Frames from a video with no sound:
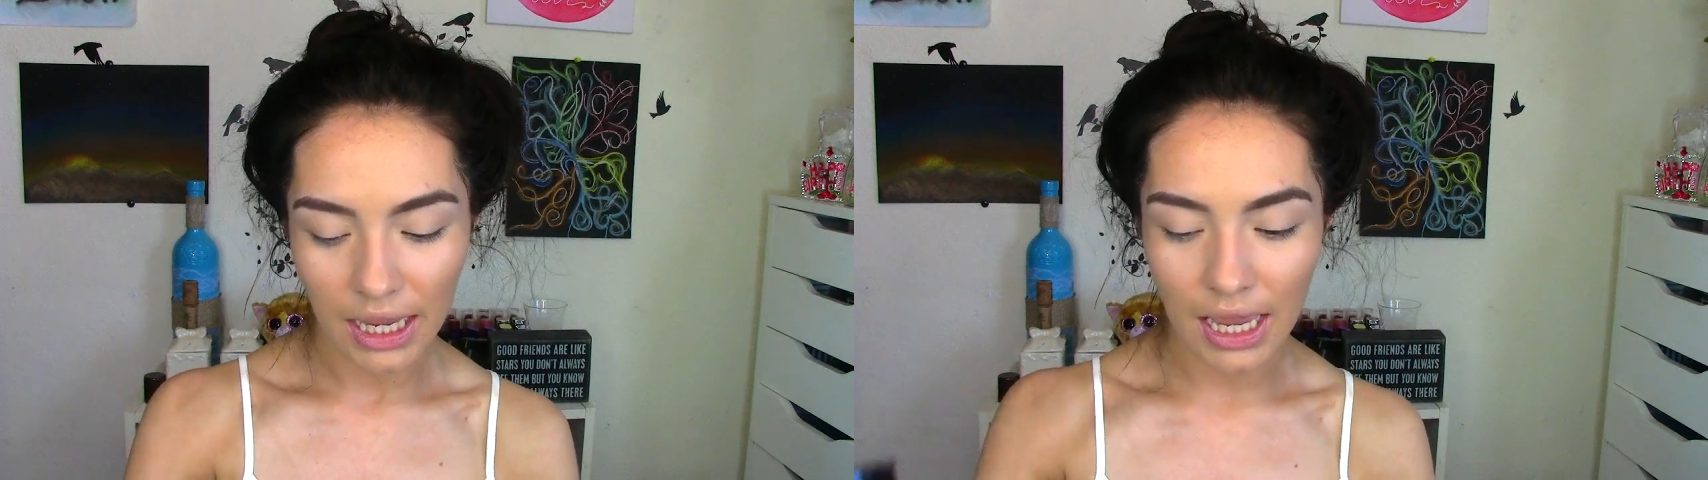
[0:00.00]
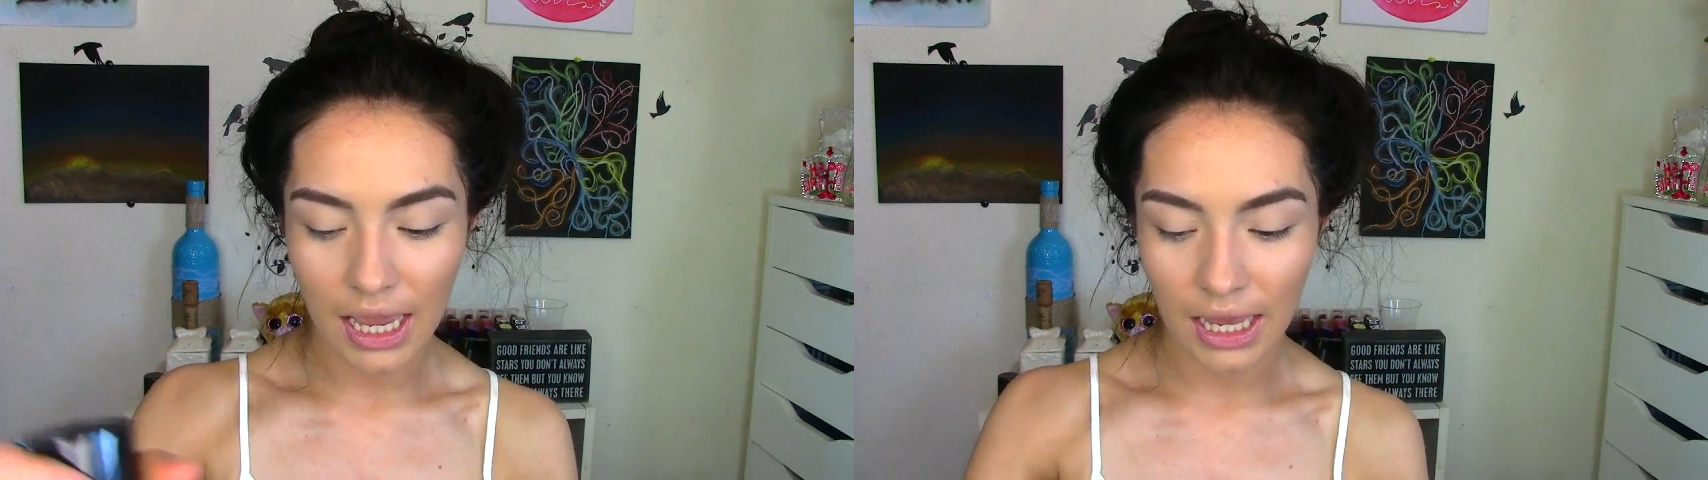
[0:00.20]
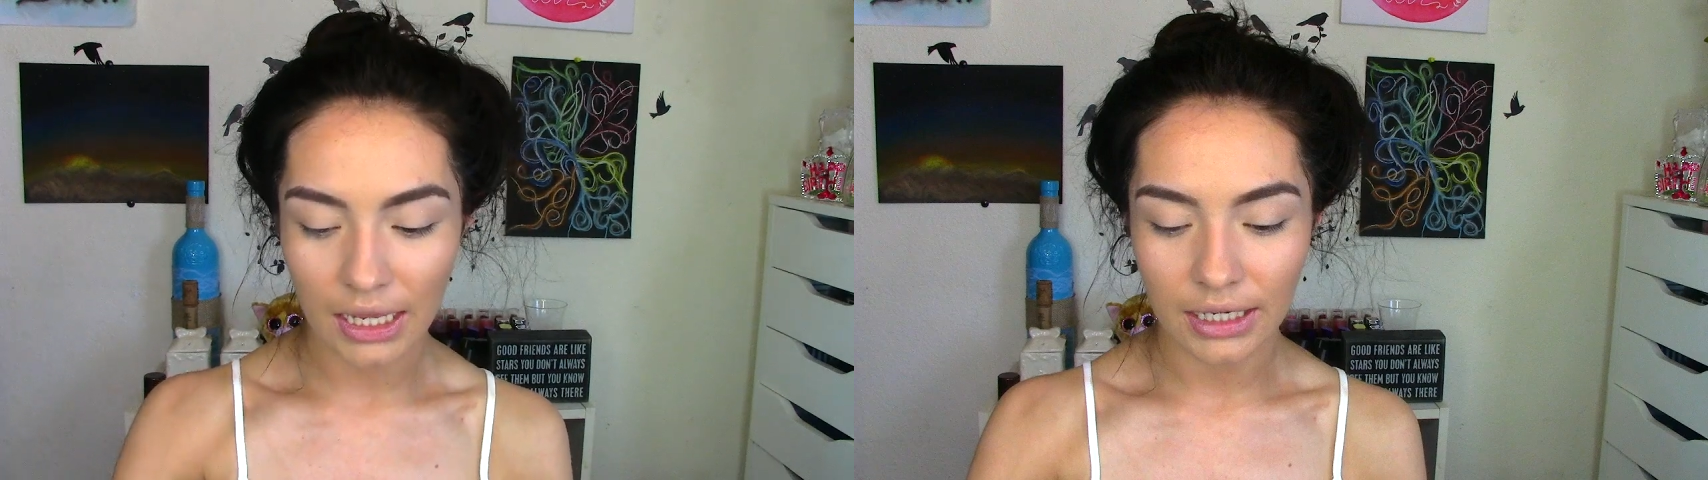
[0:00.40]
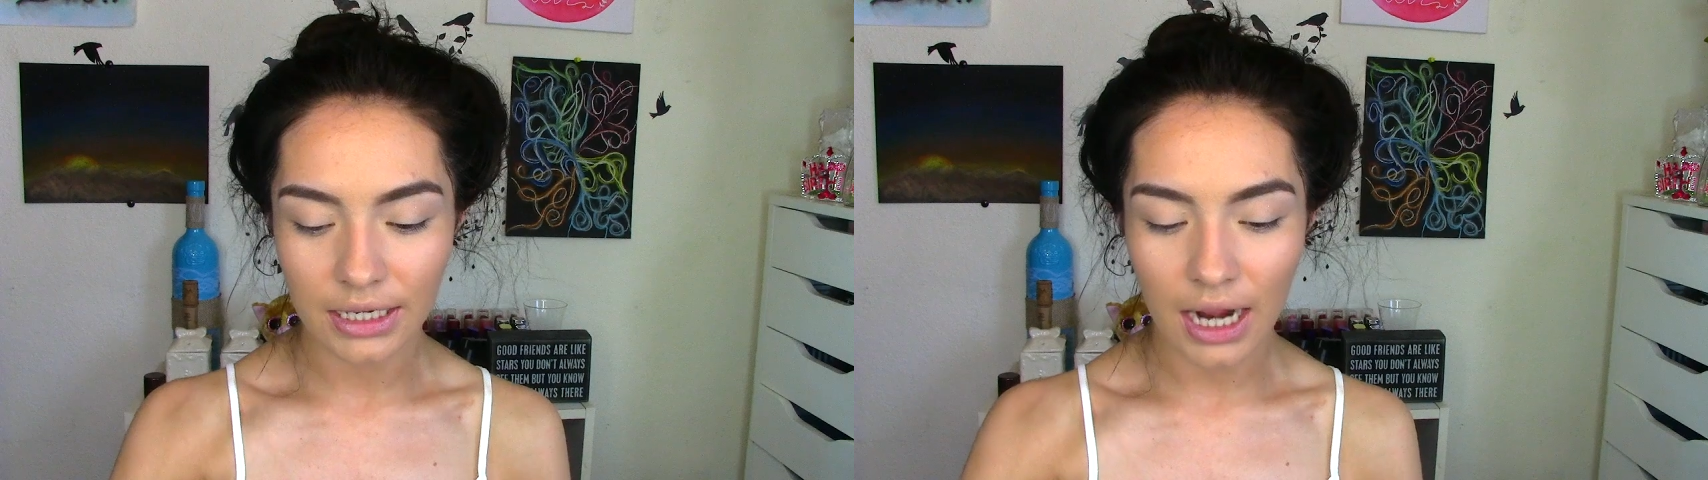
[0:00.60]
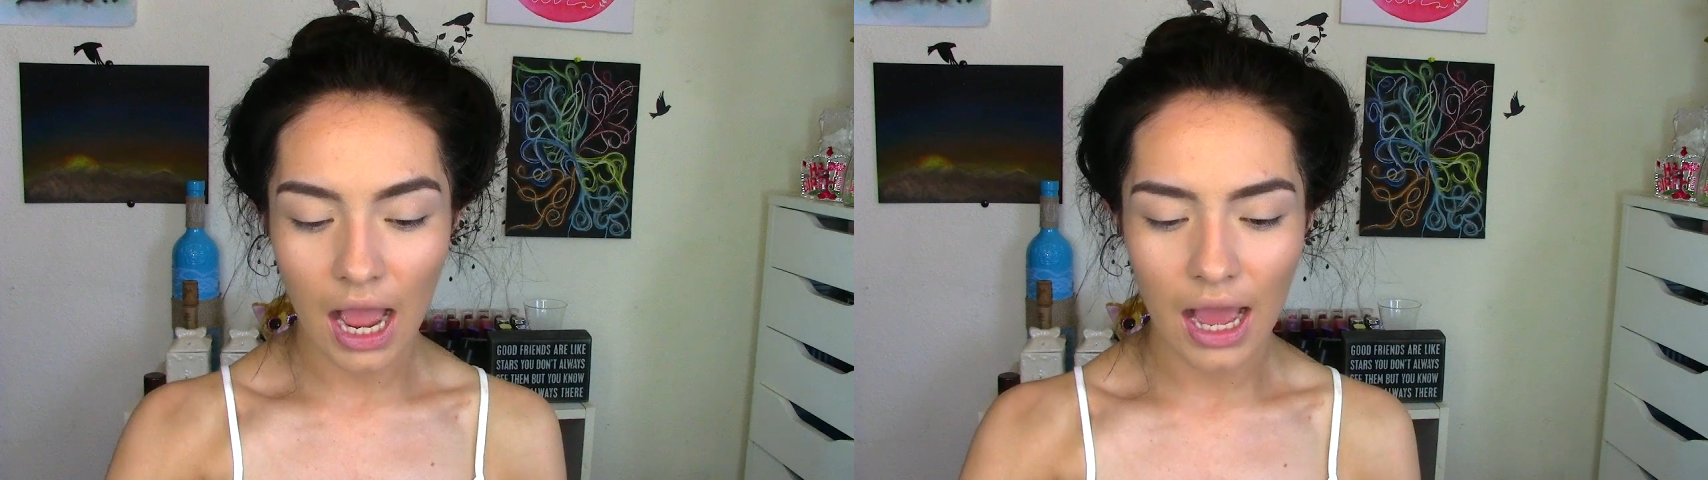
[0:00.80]

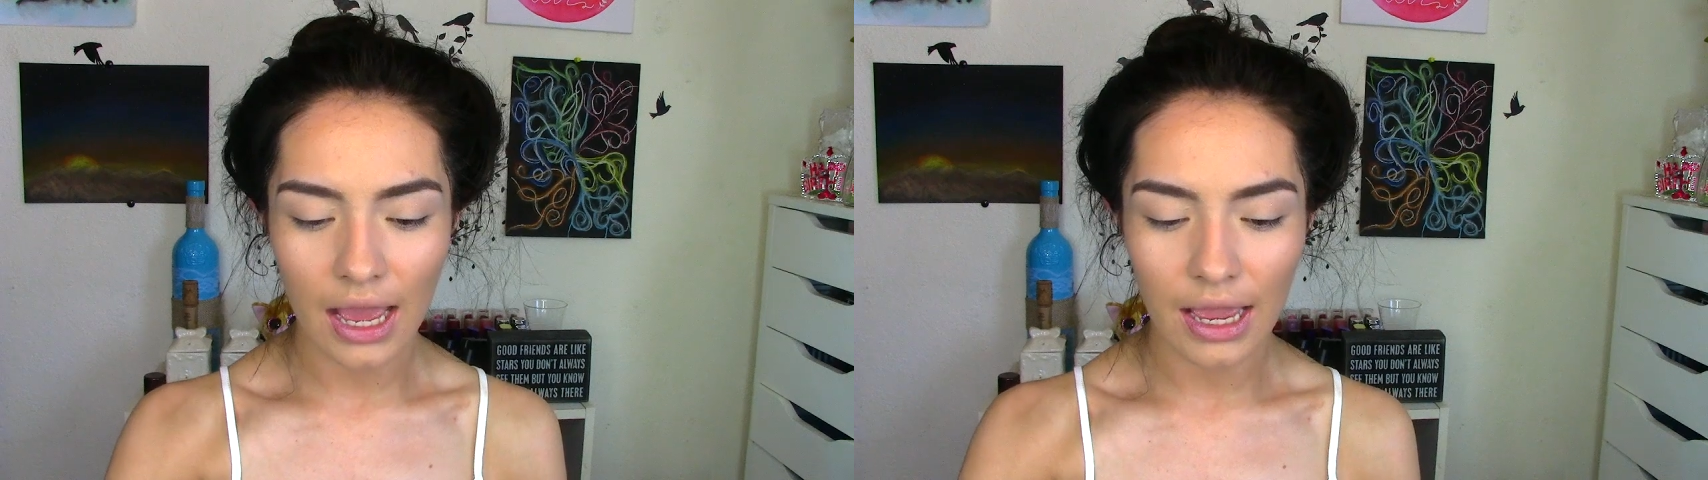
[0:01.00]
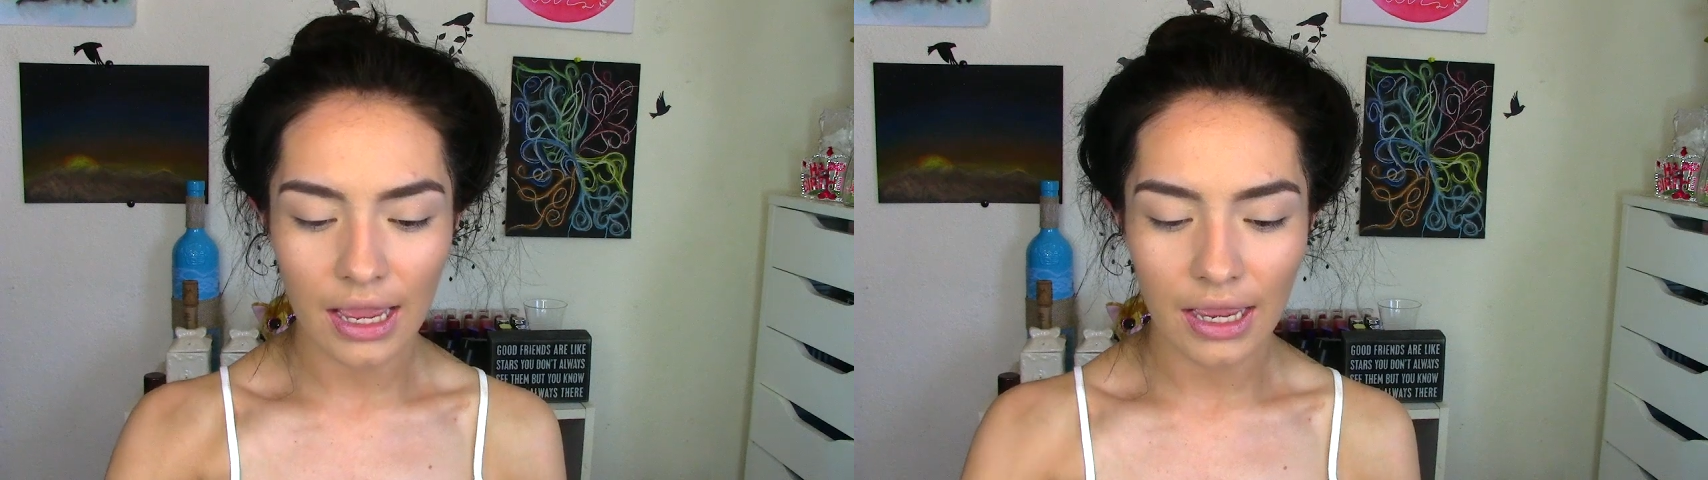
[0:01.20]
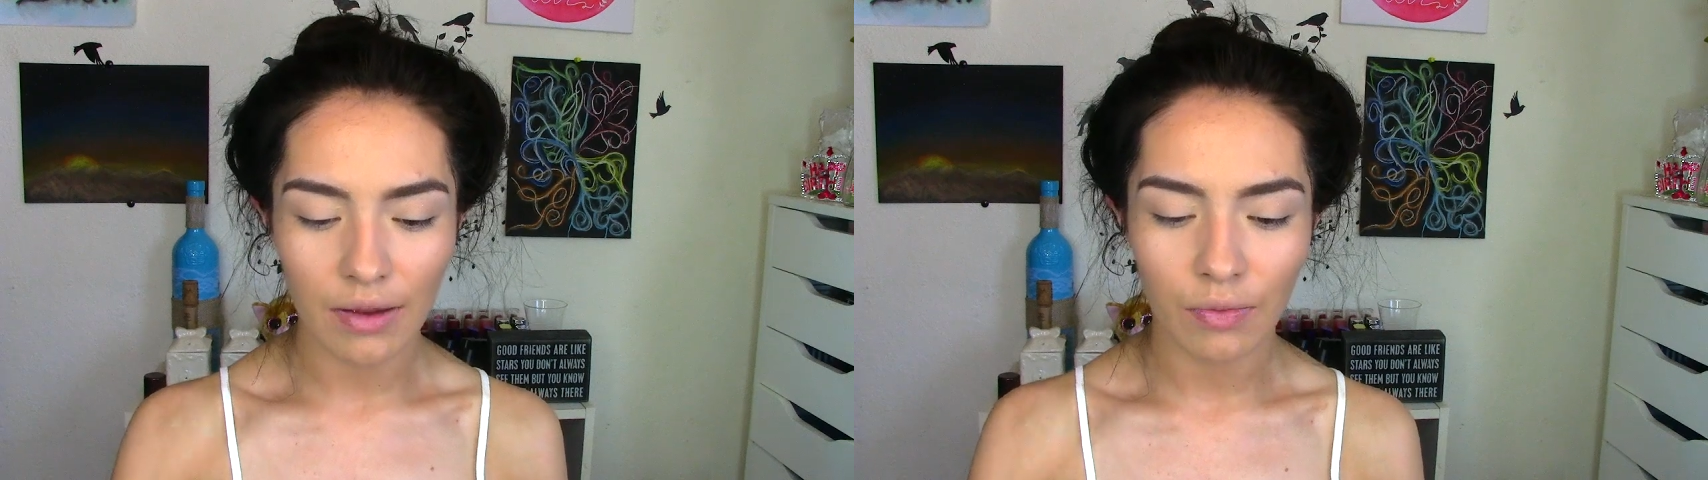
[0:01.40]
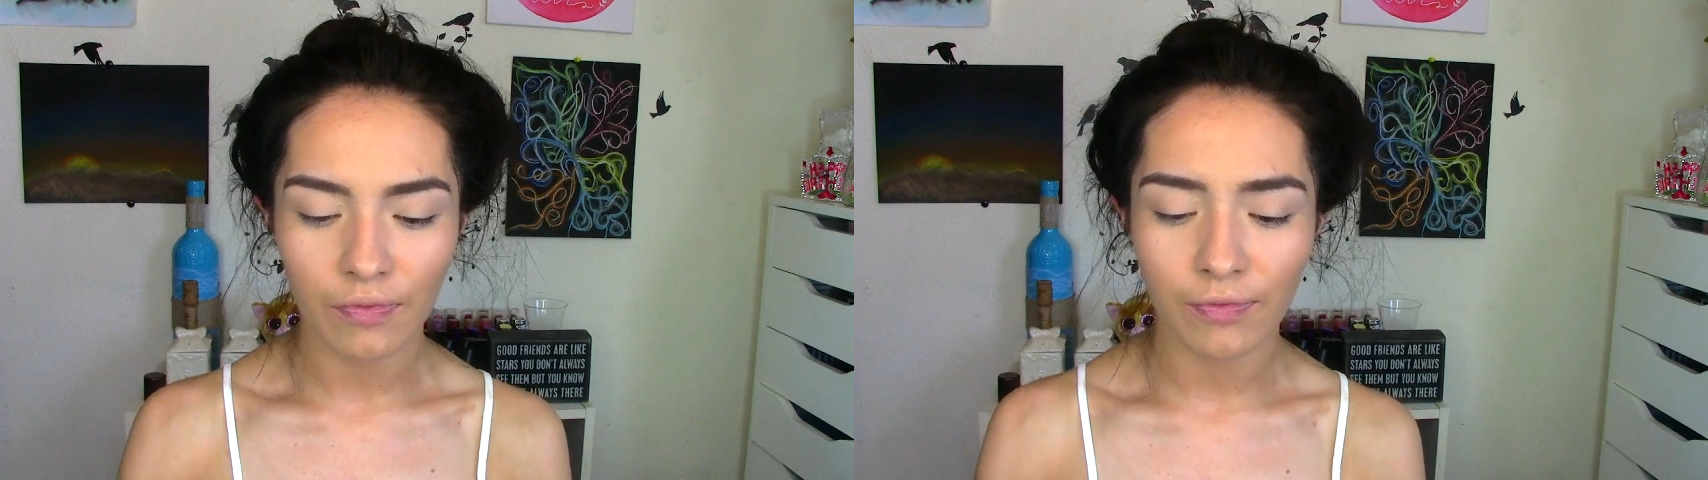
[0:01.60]
and I